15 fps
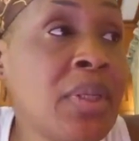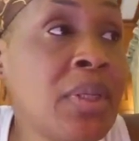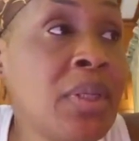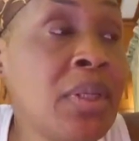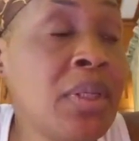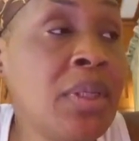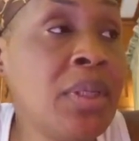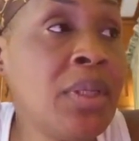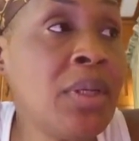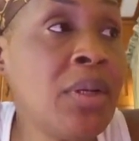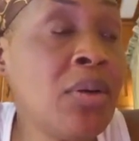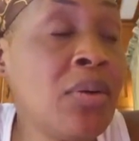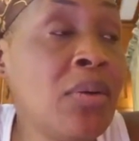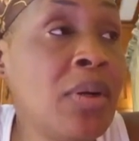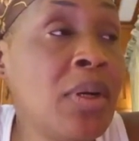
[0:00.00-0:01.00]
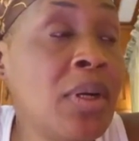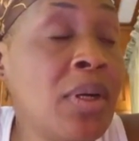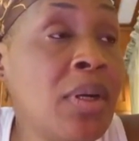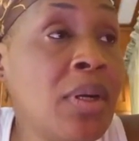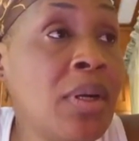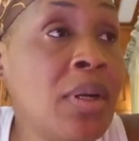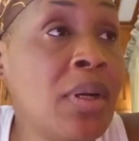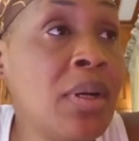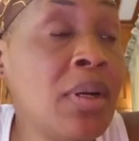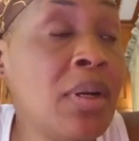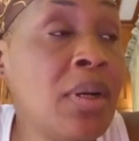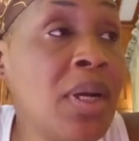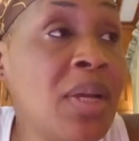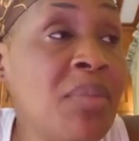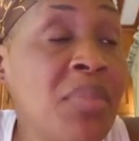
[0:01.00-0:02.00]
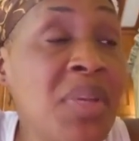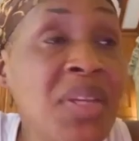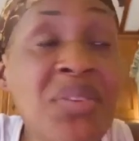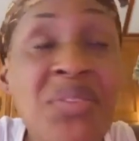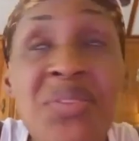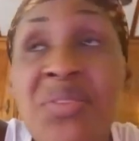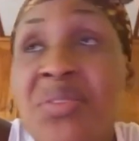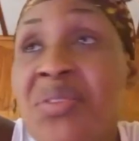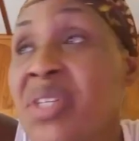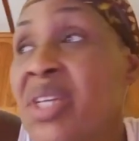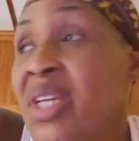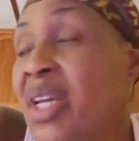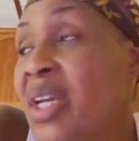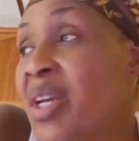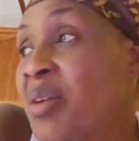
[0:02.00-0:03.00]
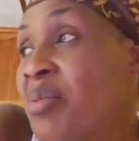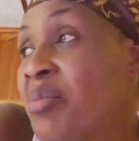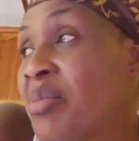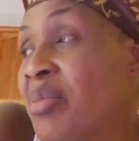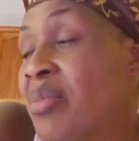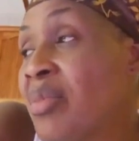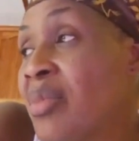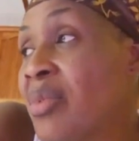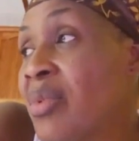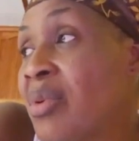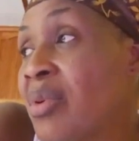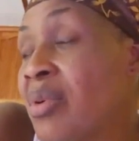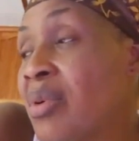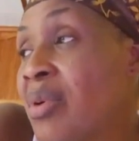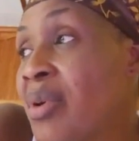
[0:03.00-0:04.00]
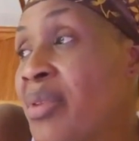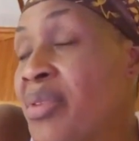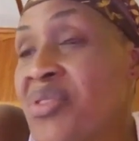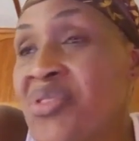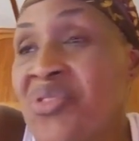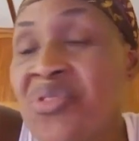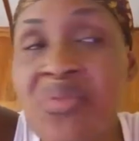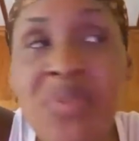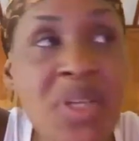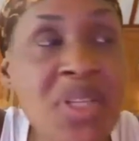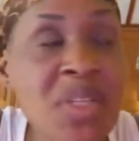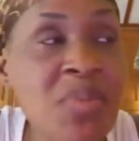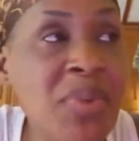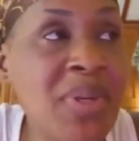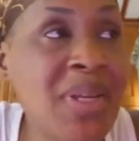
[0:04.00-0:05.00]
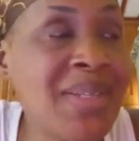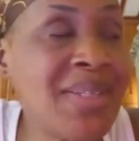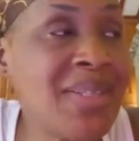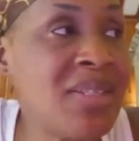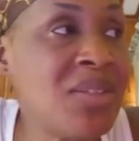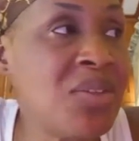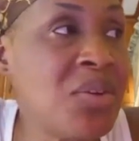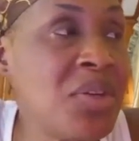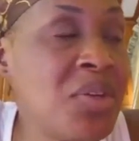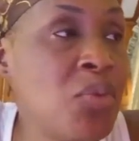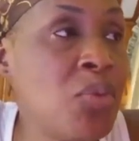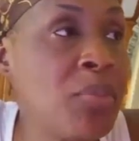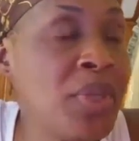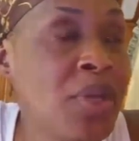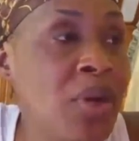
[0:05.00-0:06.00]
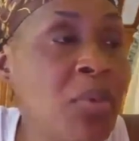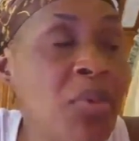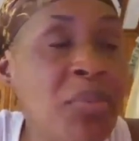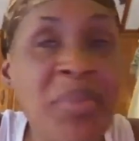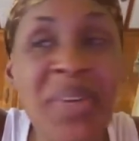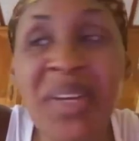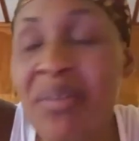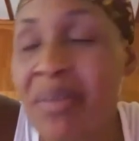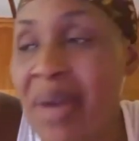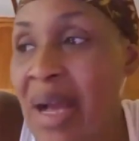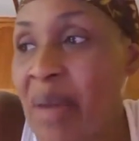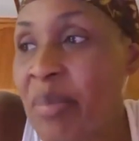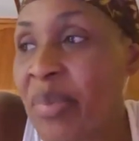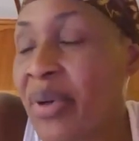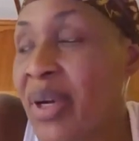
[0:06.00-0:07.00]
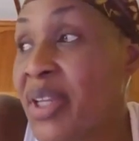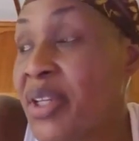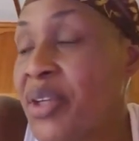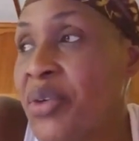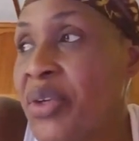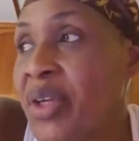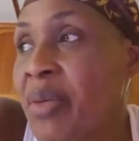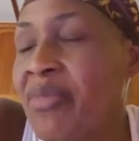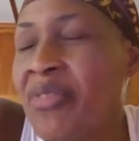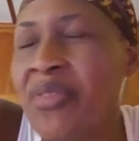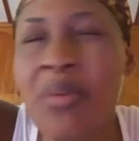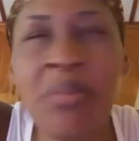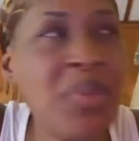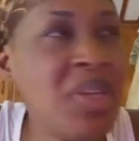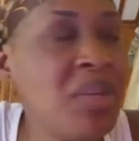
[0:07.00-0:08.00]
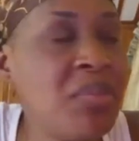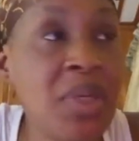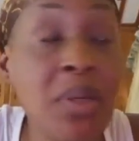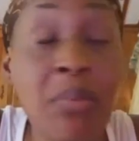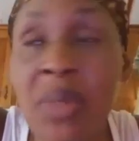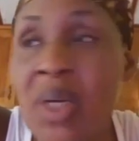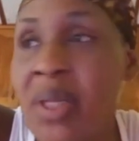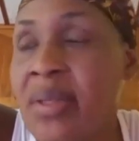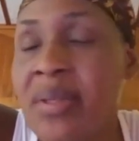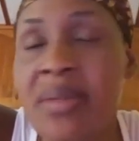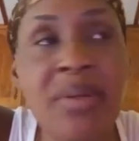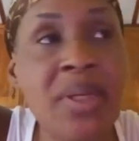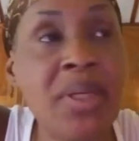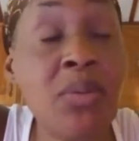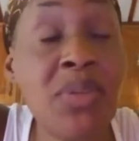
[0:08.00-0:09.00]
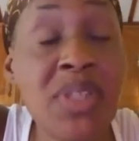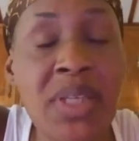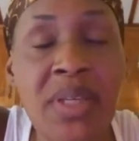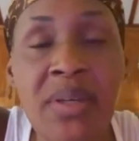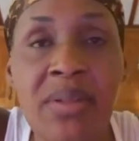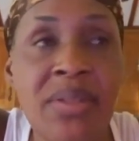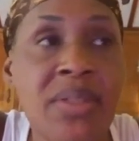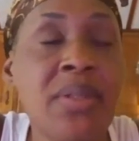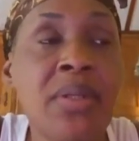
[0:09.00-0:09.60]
You know, I mentored him on the streets, but I didn't know he would become a big rapper. I knew him for maybe a month and he was killed.